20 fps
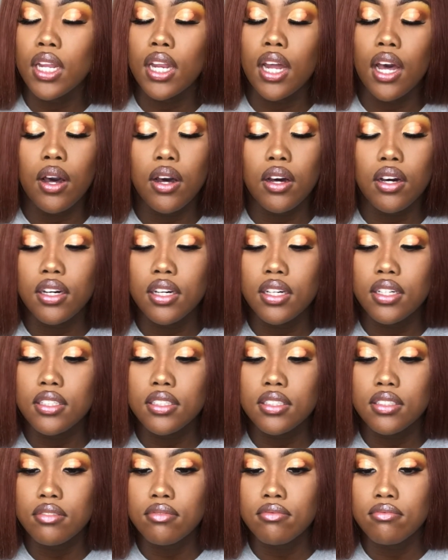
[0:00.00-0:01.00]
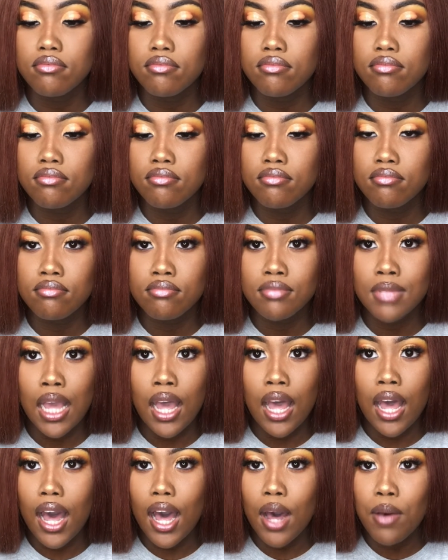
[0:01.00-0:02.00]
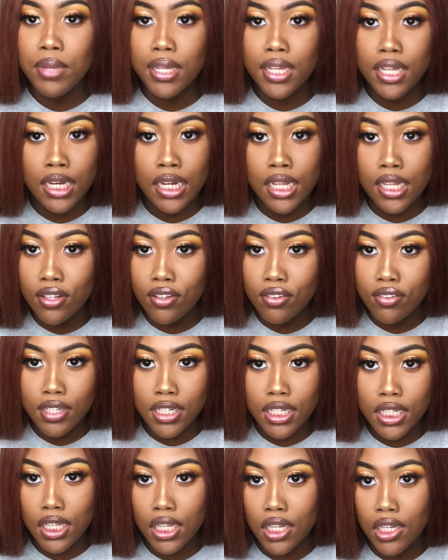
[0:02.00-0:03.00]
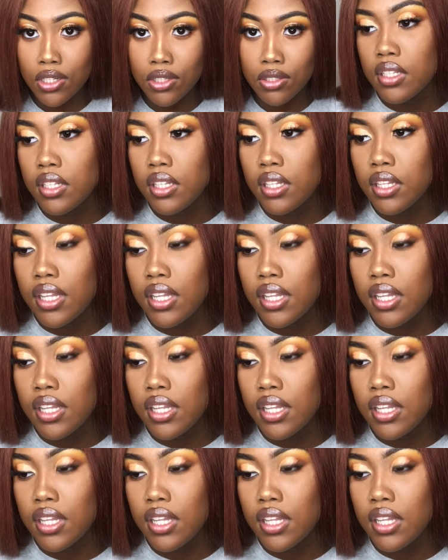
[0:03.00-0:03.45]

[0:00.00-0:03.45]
and I'll make another video.